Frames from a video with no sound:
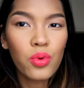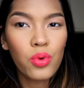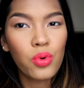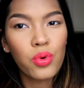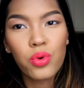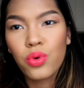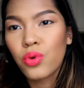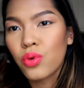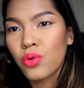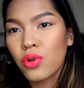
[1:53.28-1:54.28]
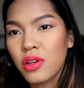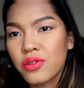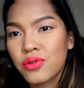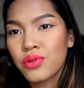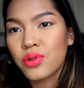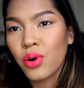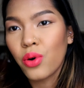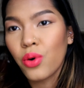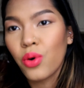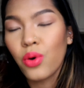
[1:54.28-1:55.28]
Ooh, it's
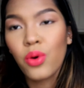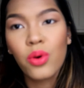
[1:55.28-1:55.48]
so